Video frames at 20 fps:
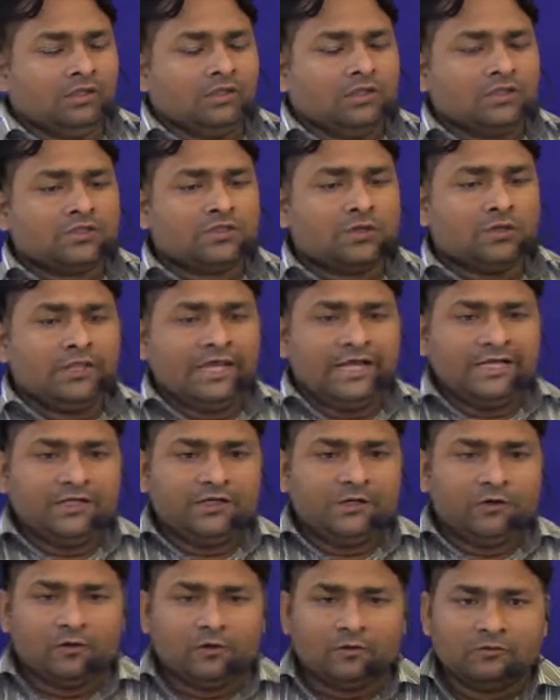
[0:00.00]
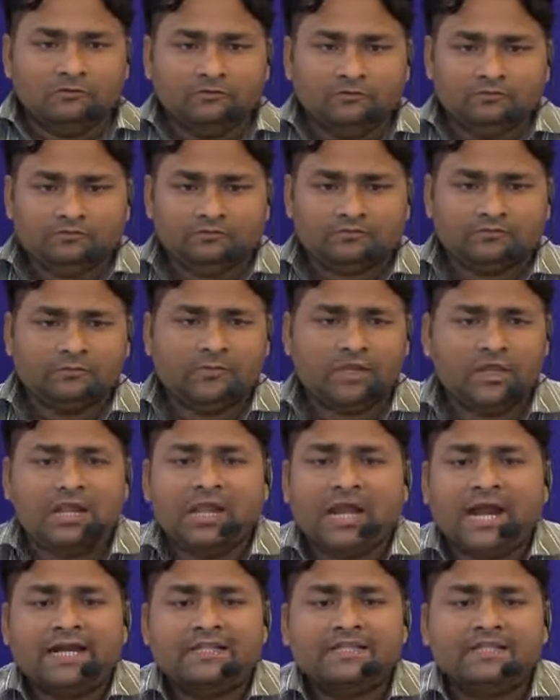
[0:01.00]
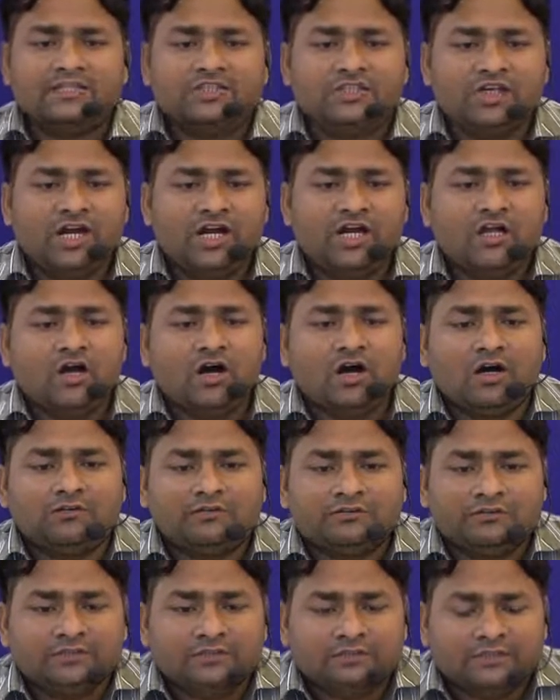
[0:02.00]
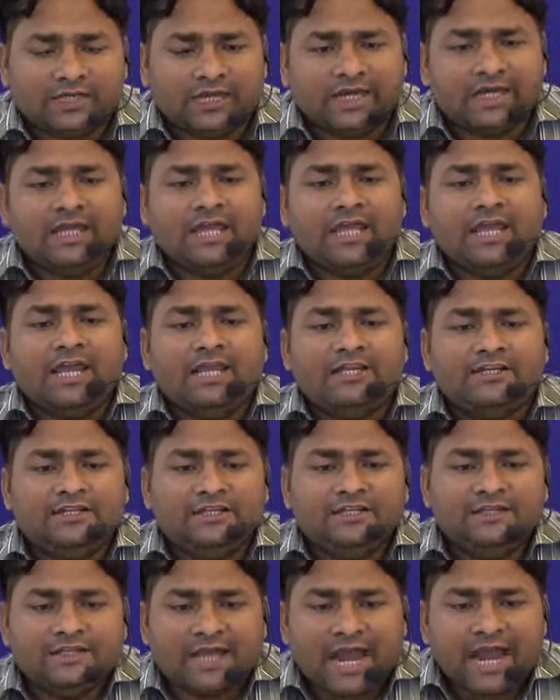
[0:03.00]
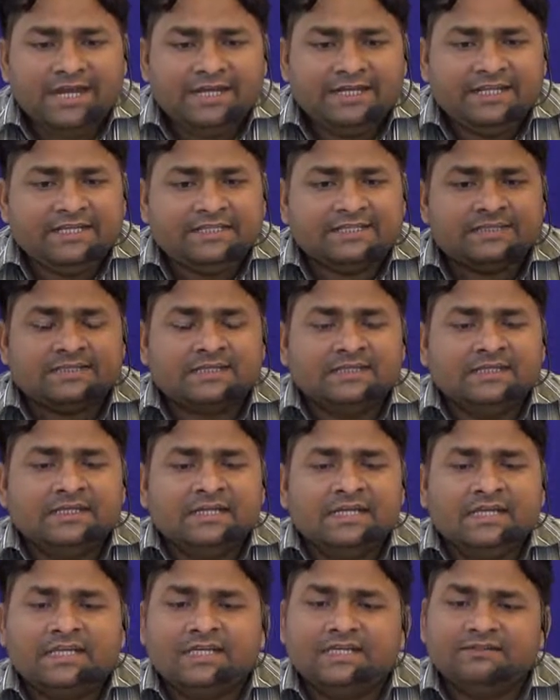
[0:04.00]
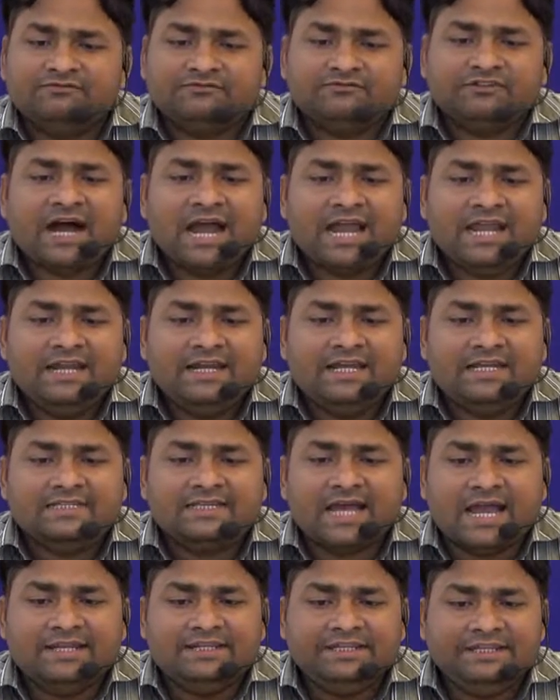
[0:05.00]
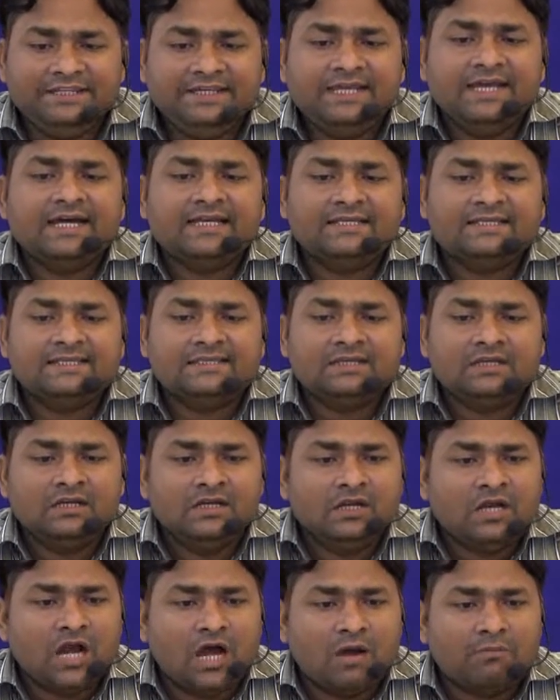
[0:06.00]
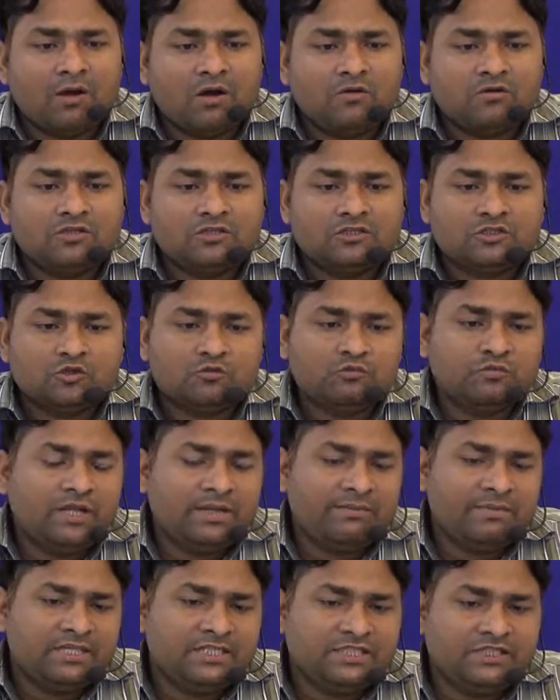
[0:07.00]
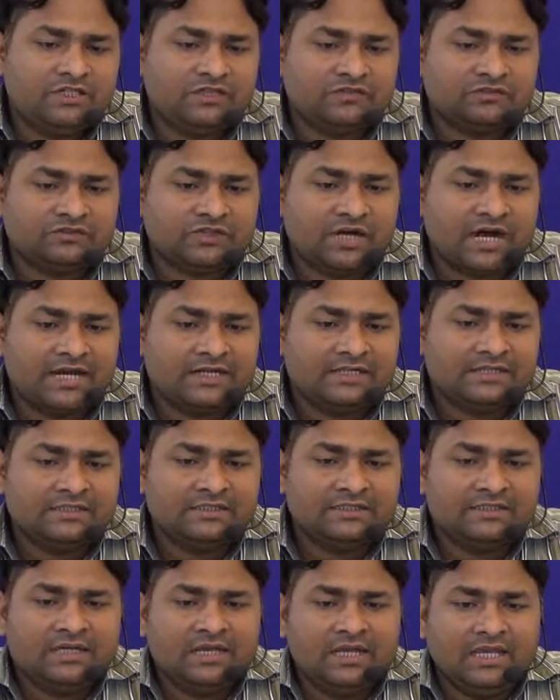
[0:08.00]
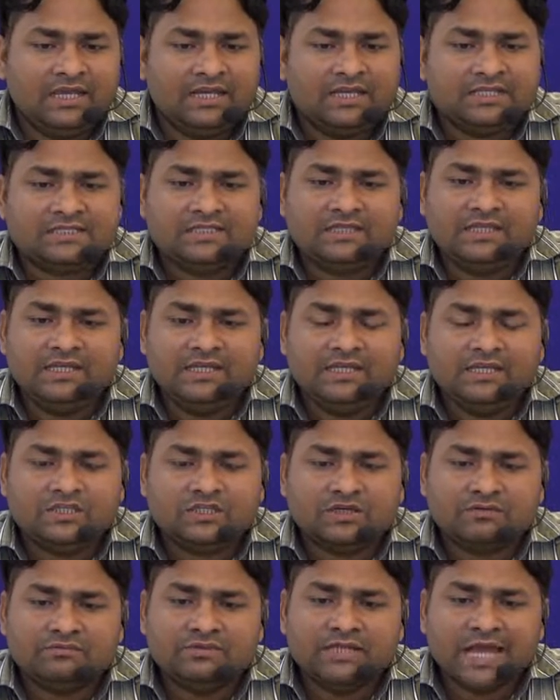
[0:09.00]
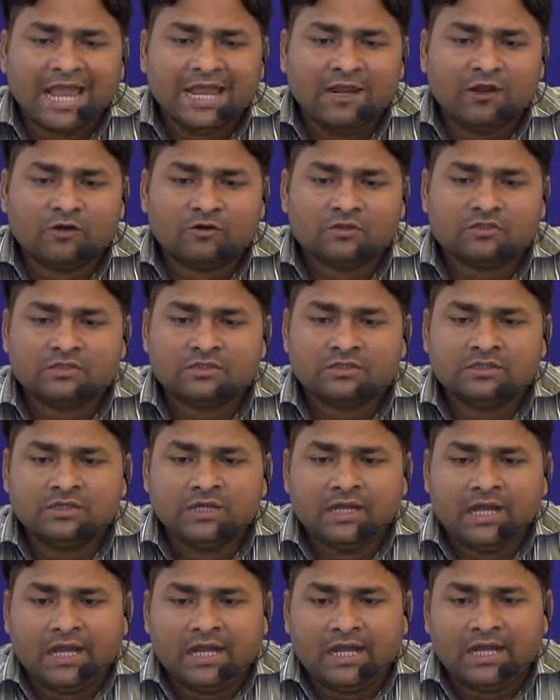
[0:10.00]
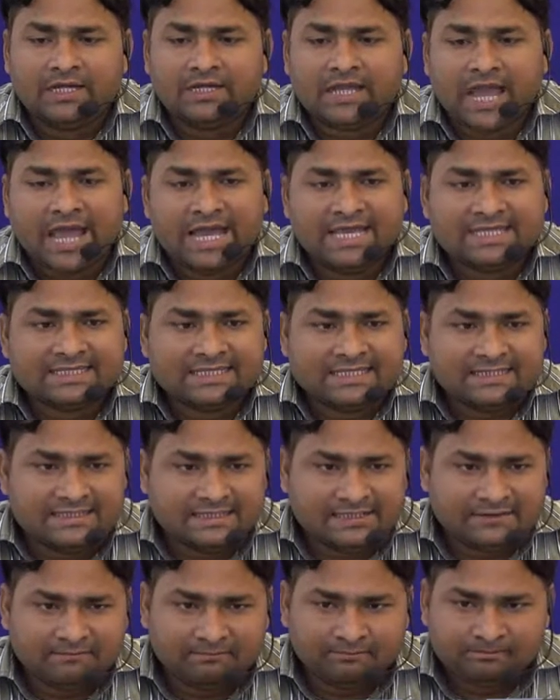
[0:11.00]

So later on, at the turn of the 1890s, he refined his ideas about the supremacy of art in a series of dialogues and essays,